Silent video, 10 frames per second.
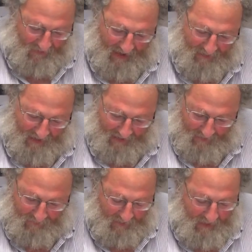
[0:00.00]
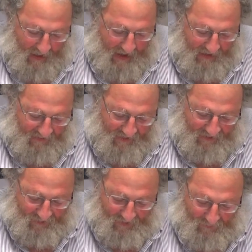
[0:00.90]
rabbi, and a
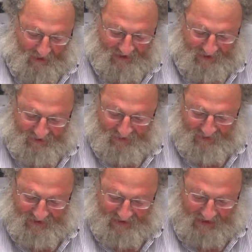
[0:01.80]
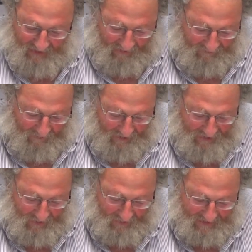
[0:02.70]
veteran Russian Jewish settler from
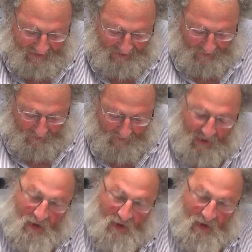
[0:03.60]
Rishon LeZion,